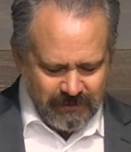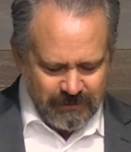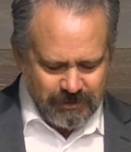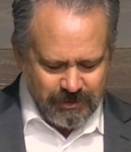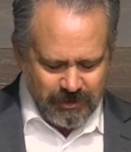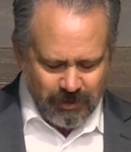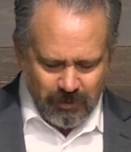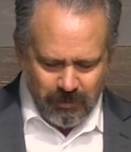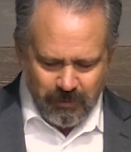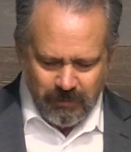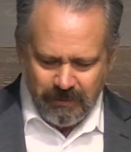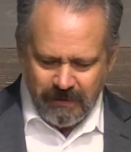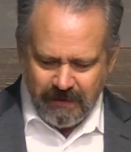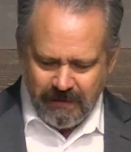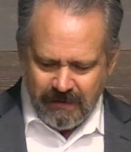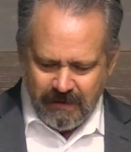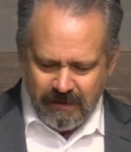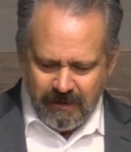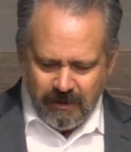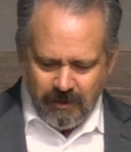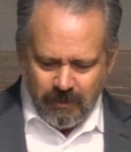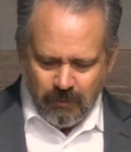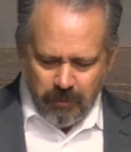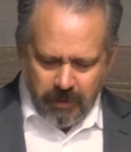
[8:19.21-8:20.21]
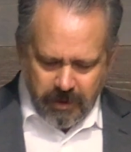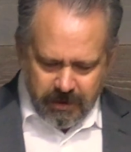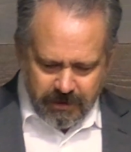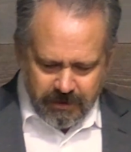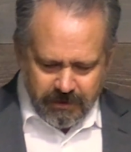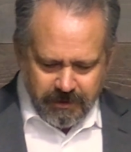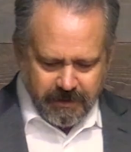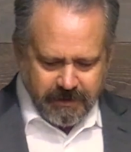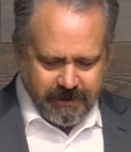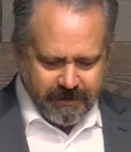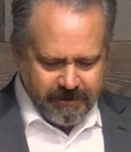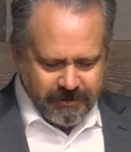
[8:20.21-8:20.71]
So, we're going
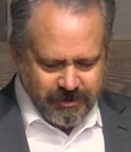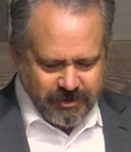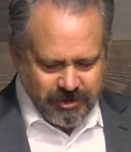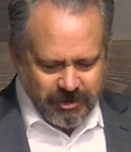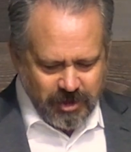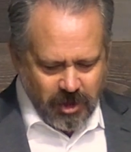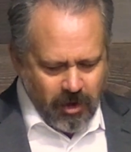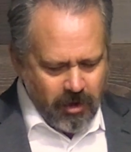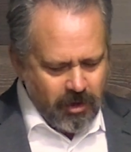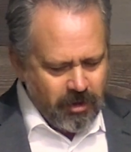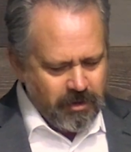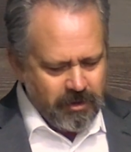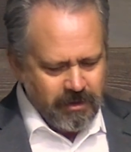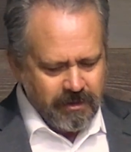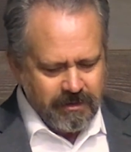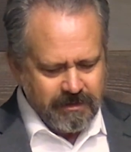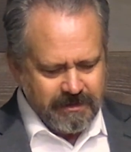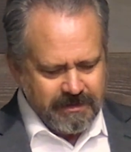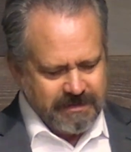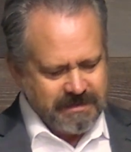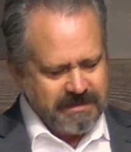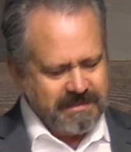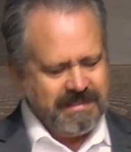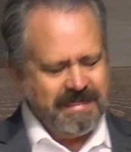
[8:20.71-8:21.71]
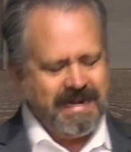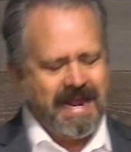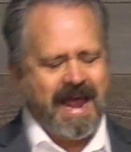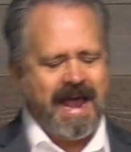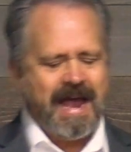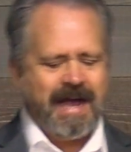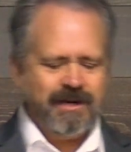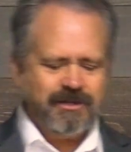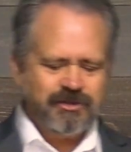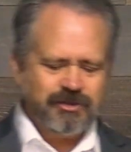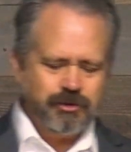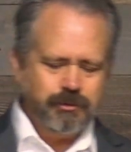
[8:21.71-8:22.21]
to look at a song. This is an
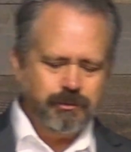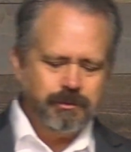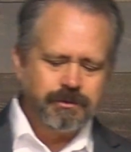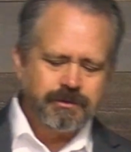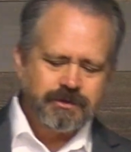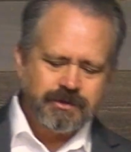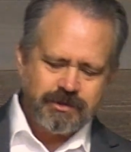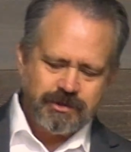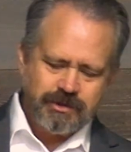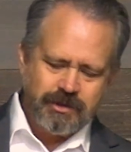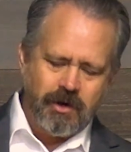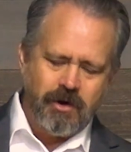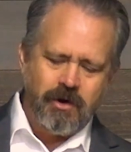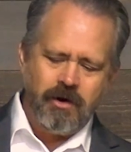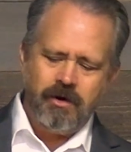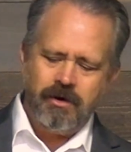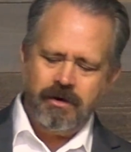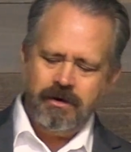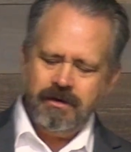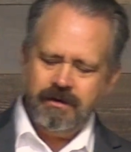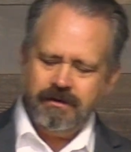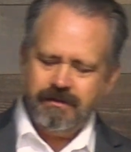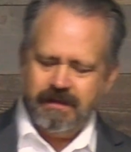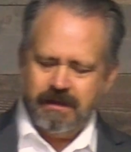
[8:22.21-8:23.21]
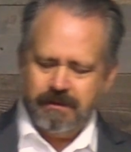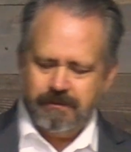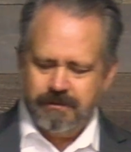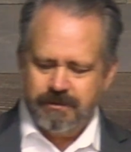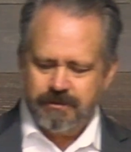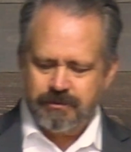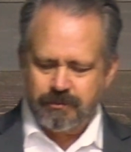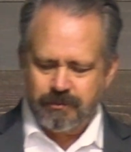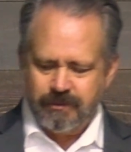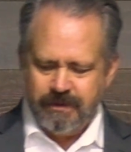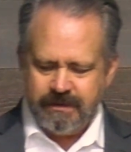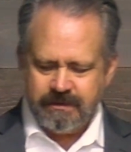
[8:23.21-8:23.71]
actual song that
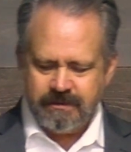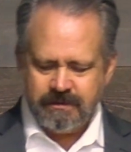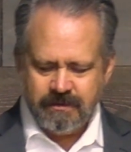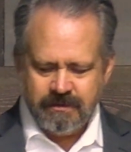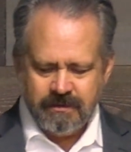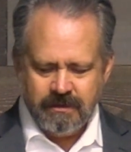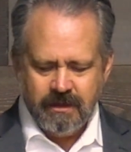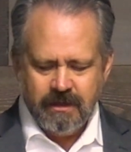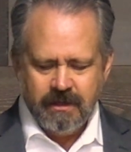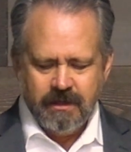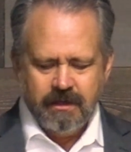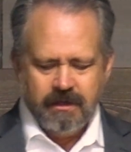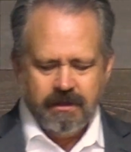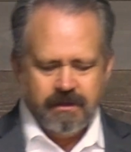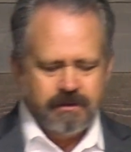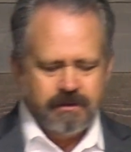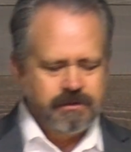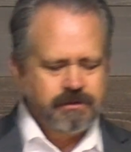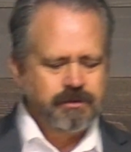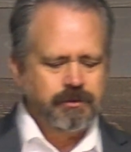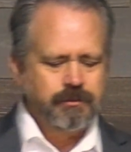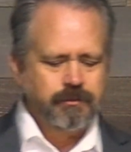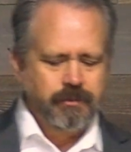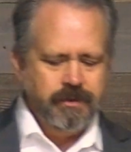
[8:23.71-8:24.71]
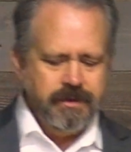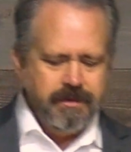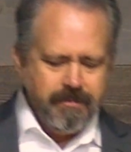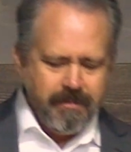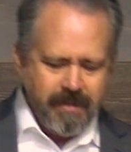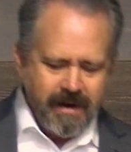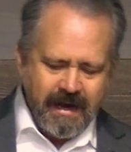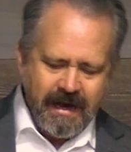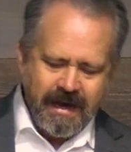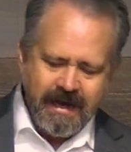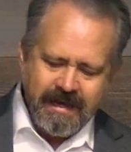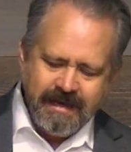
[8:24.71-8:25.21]
was written to
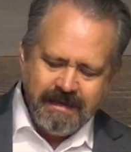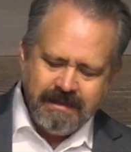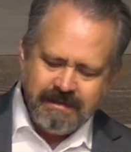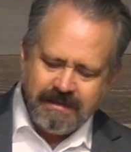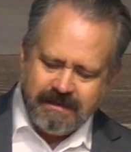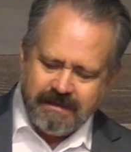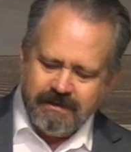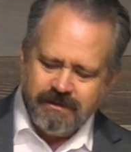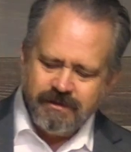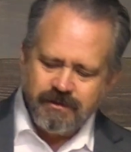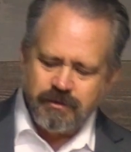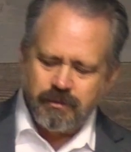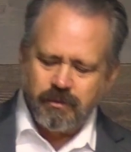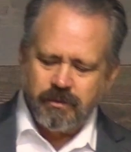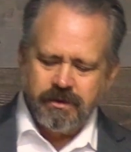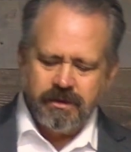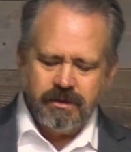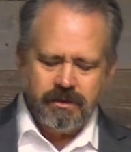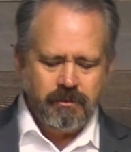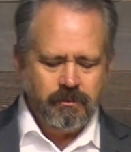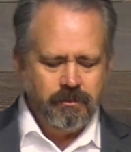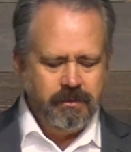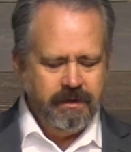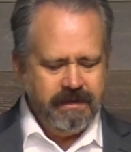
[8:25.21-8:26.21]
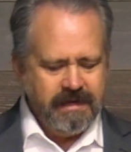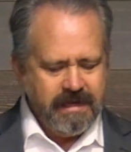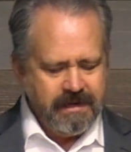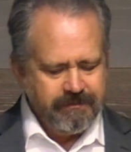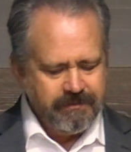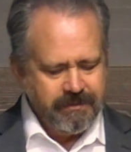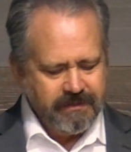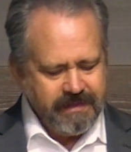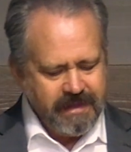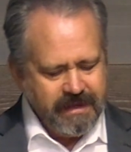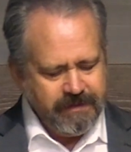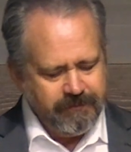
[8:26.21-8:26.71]
remind Israel
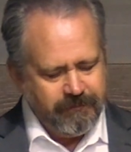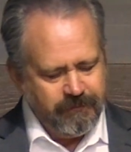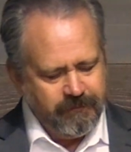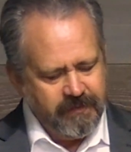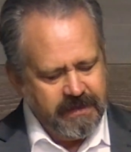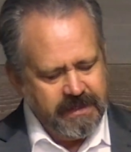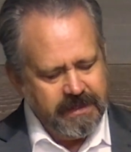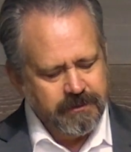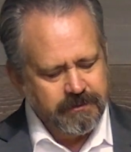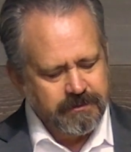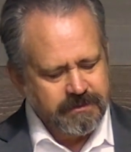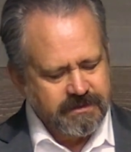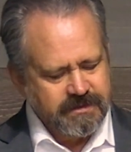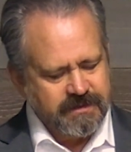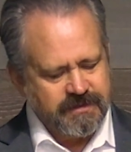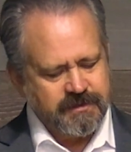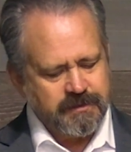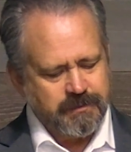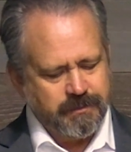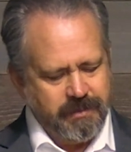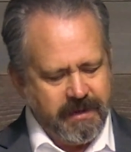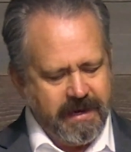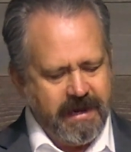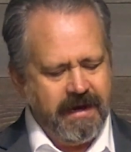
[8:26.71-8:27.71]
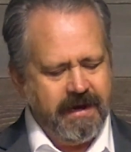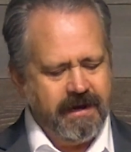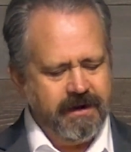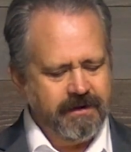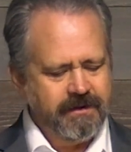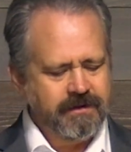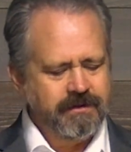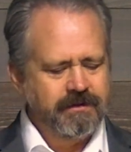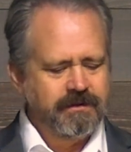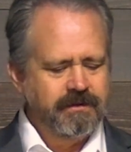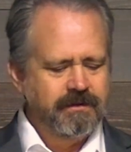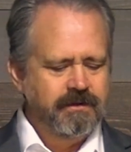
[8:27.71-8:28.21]
whenever they feel
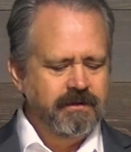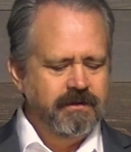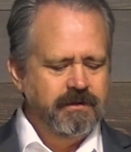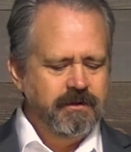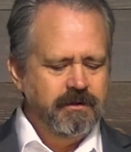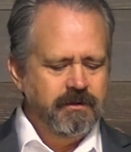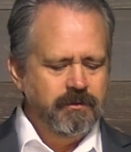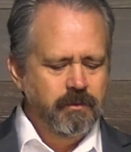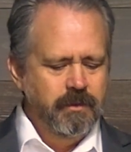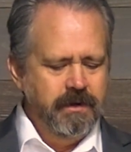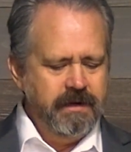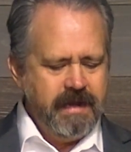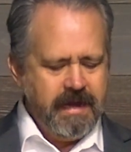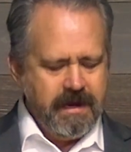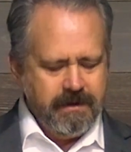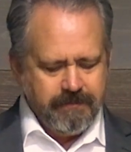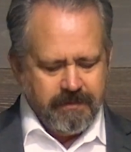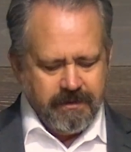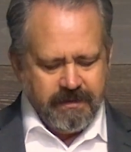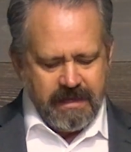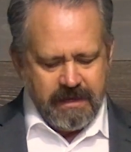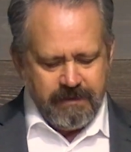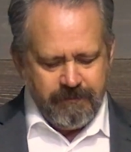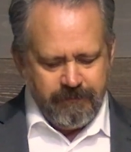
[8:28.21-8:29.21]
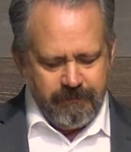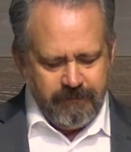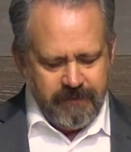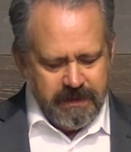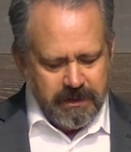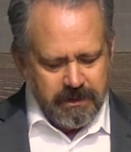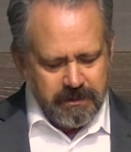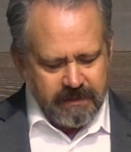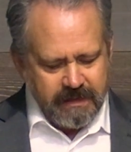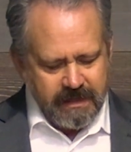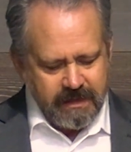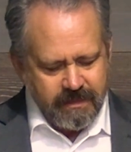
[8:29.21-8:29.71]
despair, whenever they
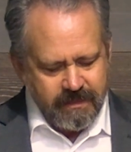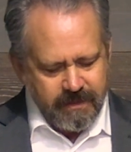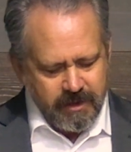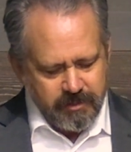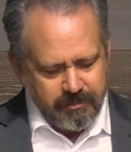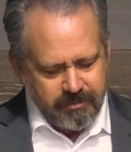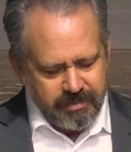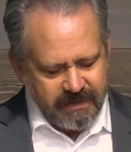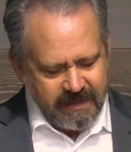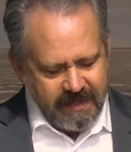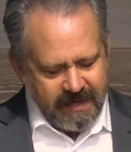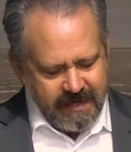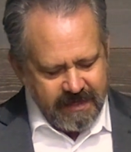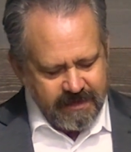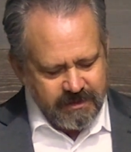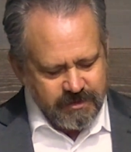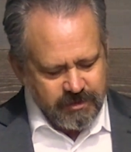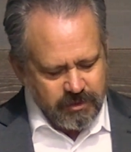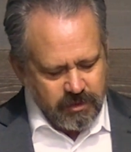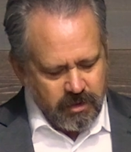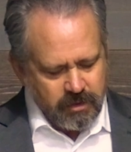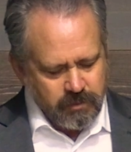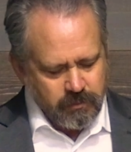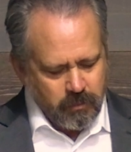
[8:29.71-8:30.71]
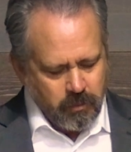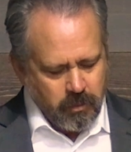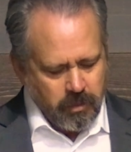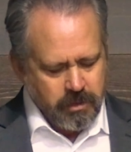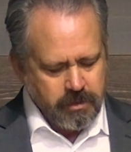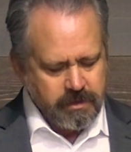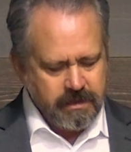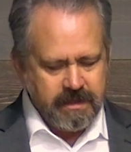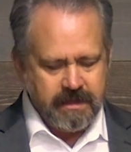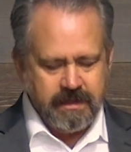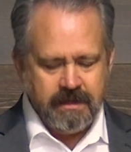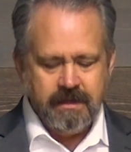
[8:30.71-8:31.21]
feel like their plans aren't
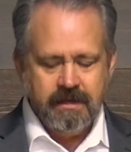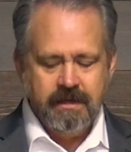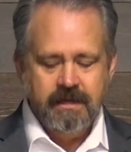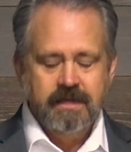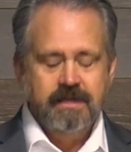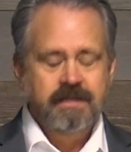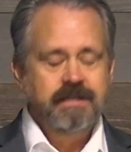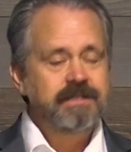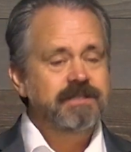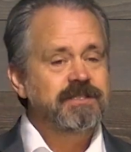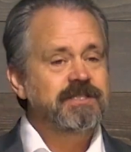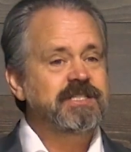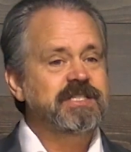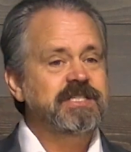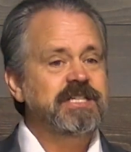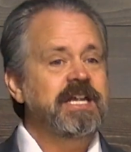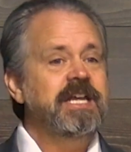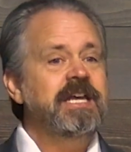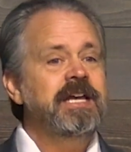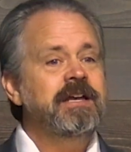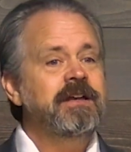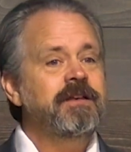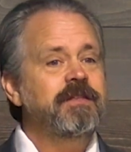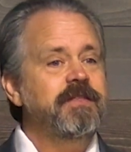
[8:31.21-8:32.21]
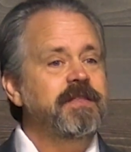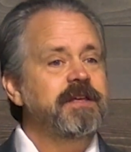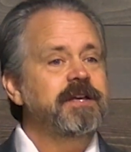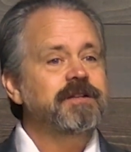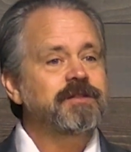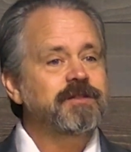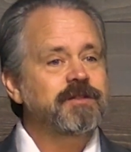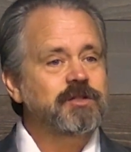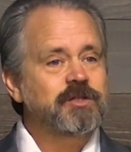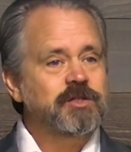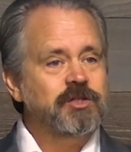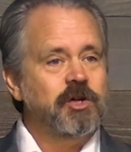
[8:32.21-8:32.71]
working, sing
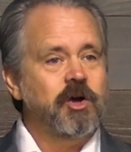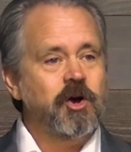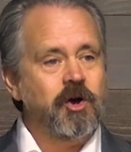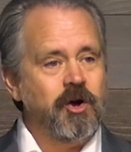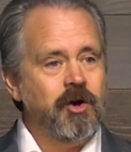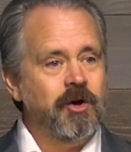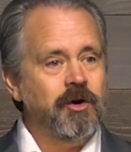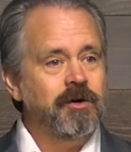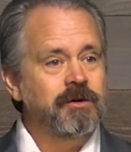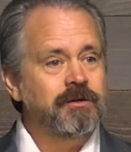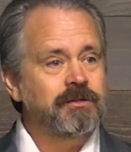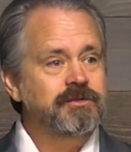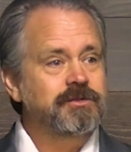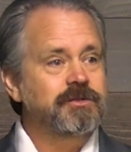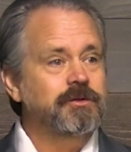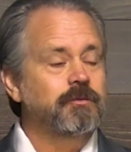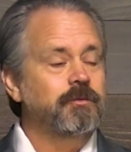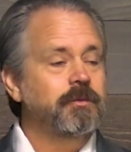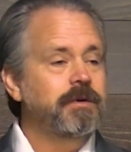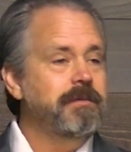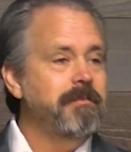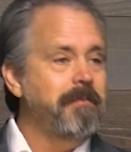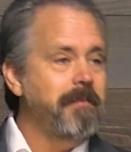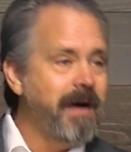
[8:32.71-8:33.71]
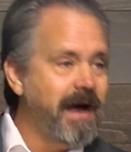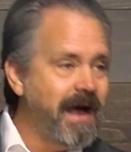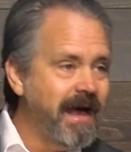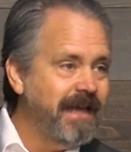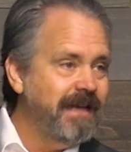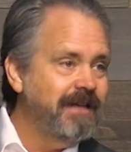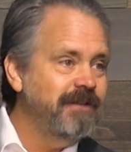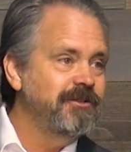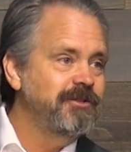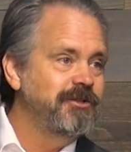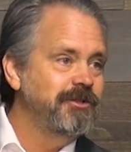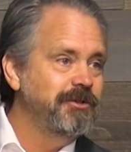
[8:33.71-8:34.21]
this song to
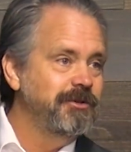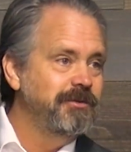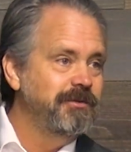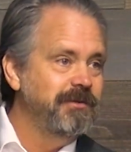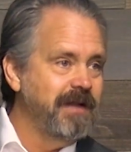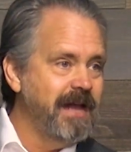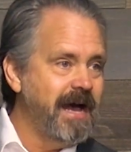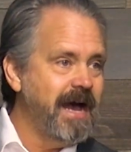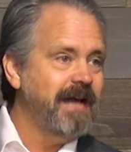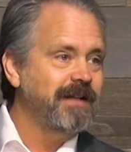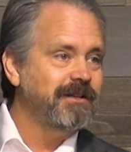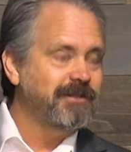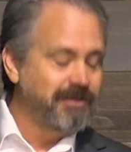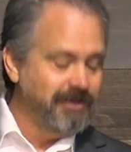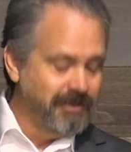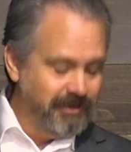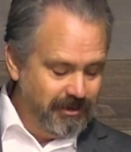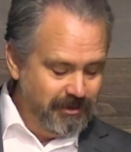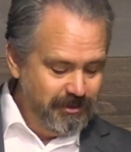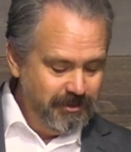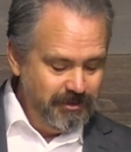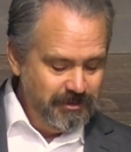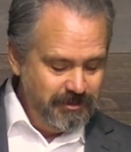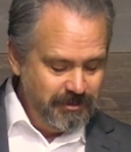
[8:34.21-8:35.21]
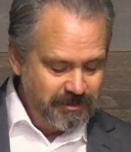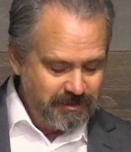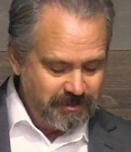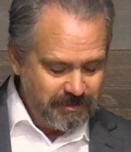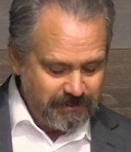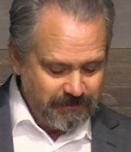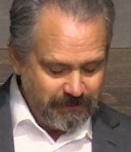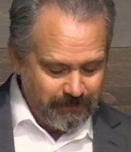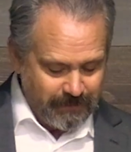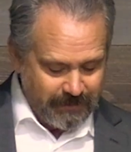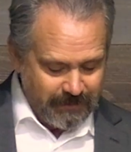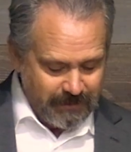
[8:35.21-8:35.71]
remind you not to
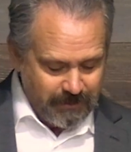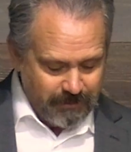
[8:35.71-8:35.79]
lose